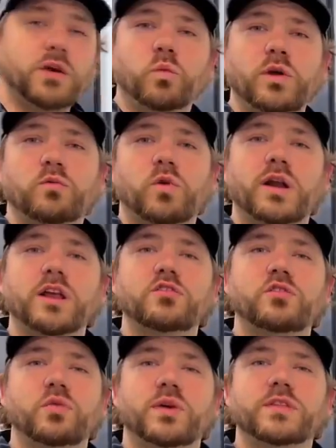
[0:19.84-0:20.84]
that we run
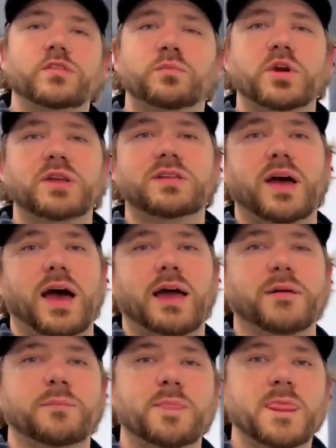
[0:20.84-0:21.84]
into in the
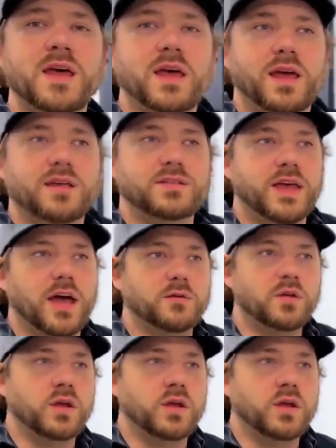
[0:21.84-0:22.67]
springtime is that,